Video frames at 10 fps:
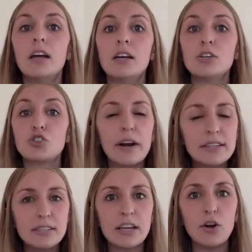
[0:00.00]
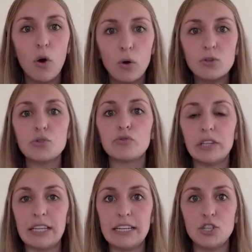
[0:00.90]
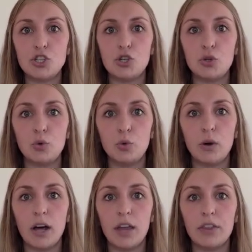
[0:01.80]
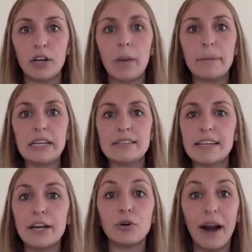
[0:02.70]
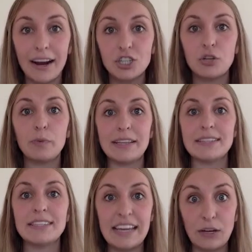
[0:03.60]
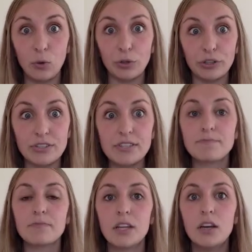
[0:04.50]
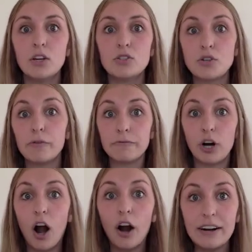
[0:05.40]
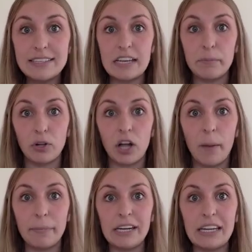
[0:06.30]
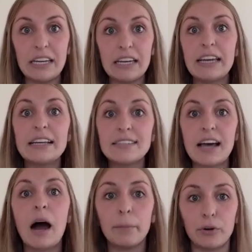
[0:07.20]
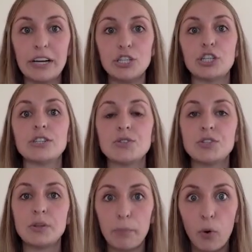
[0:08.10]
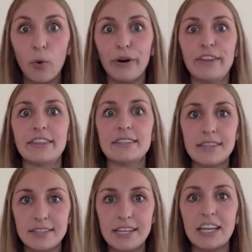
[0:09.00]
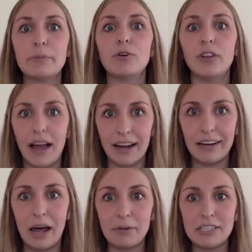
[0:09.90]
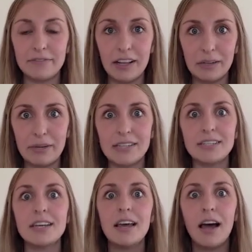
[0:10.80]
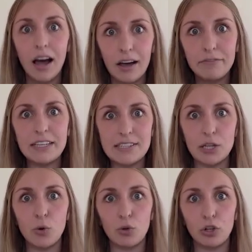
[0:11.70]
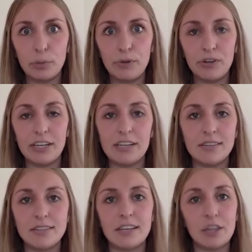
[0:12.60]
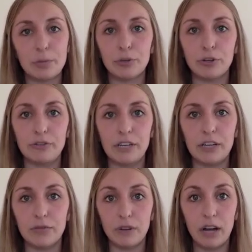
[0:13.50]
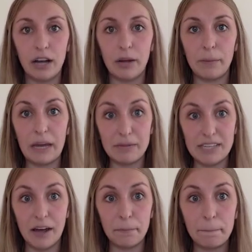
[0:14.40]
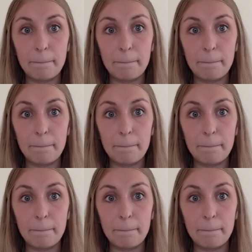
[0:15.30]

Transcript: Strengths can also relate to the company's interaction with its stakeholders. So for our example company, its operations support the sustainable economic development of these local communities in the Peruvian Amazon.